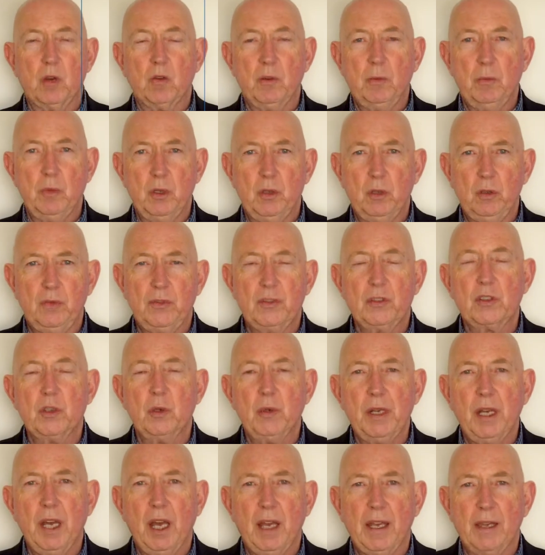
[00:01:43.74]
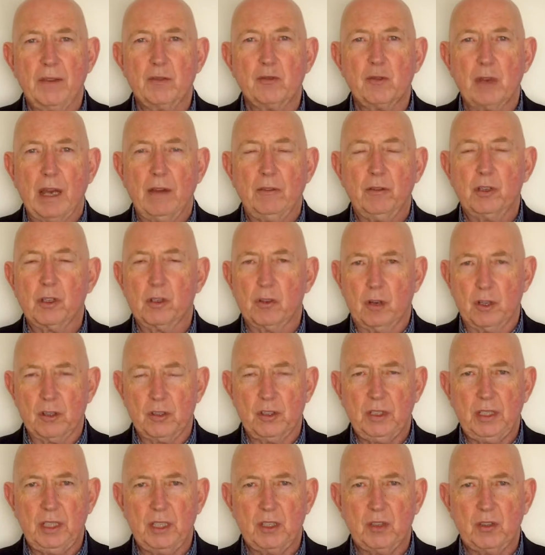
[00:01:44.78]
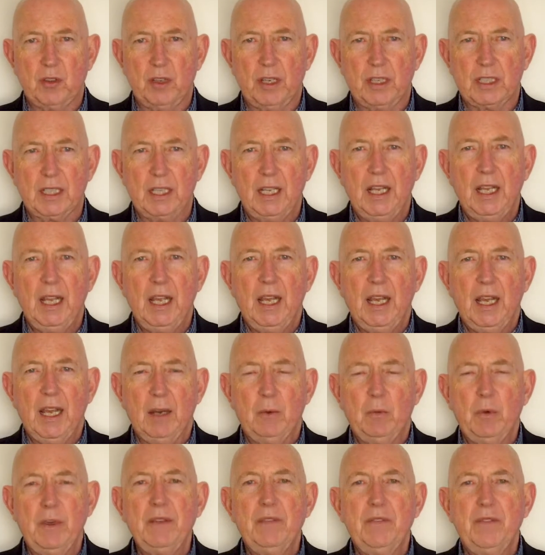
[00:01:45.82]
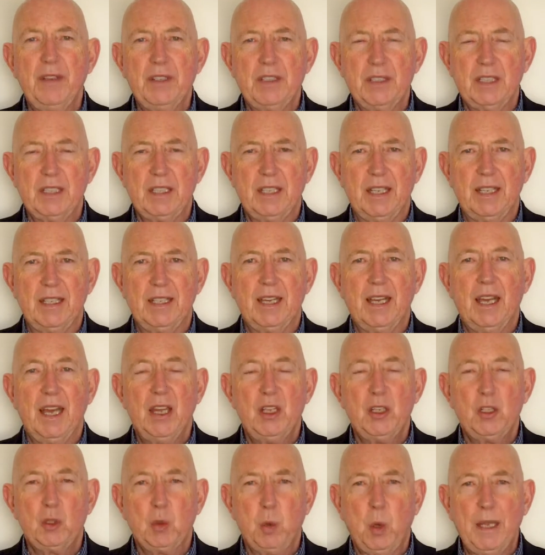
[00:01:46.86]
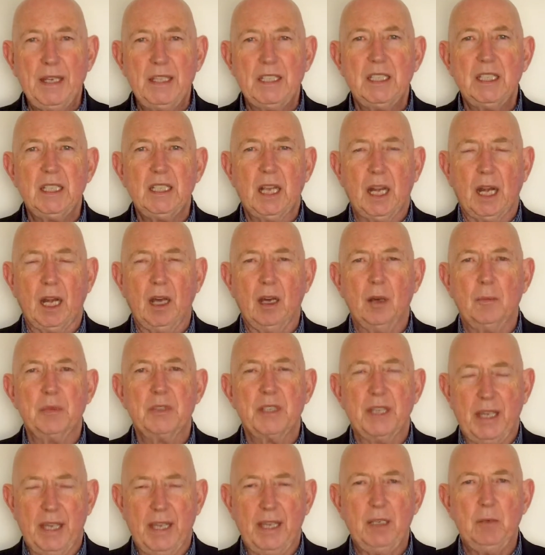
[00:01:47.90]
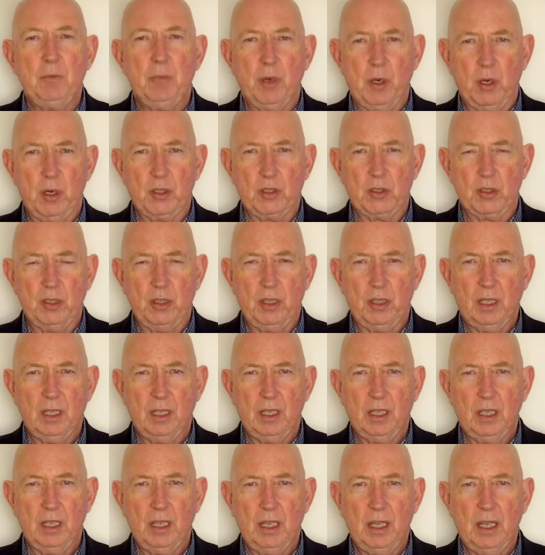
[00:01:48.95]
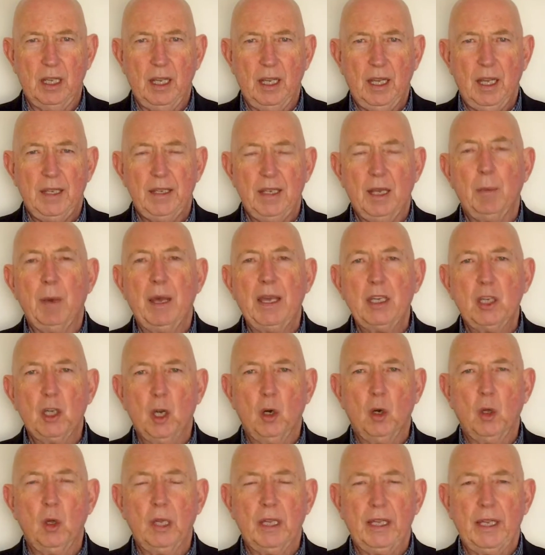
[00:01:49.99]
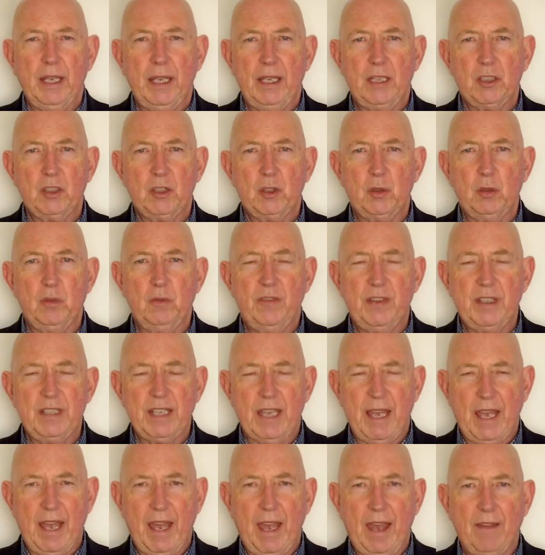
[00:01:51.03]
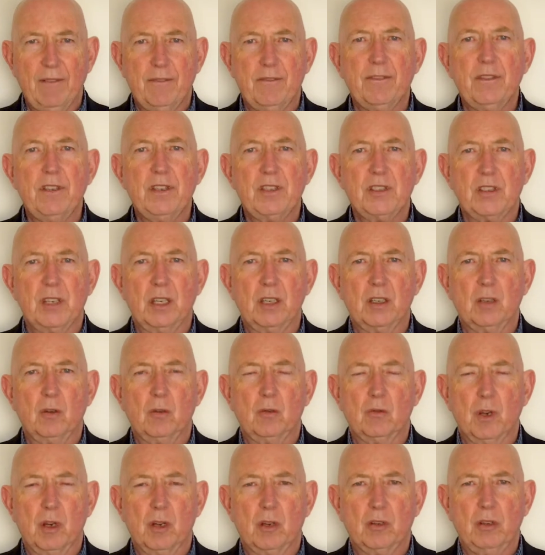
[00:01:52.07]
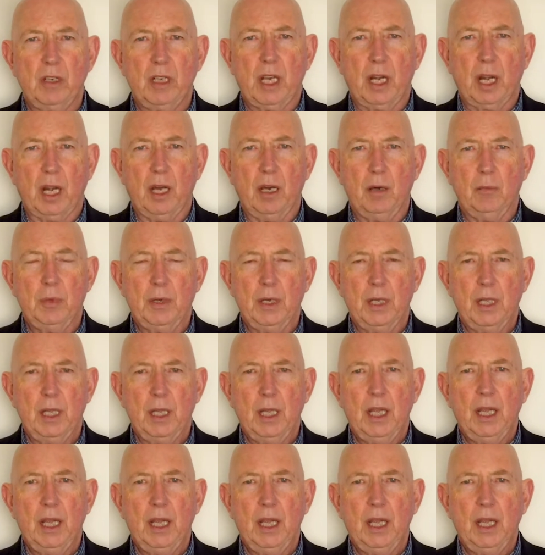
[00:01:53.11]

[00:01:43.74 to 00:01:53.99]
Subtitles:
were removed, Sue and I have traveled across the district and we visited 20 clubs in person. Now my goal is to visit every single Rotary club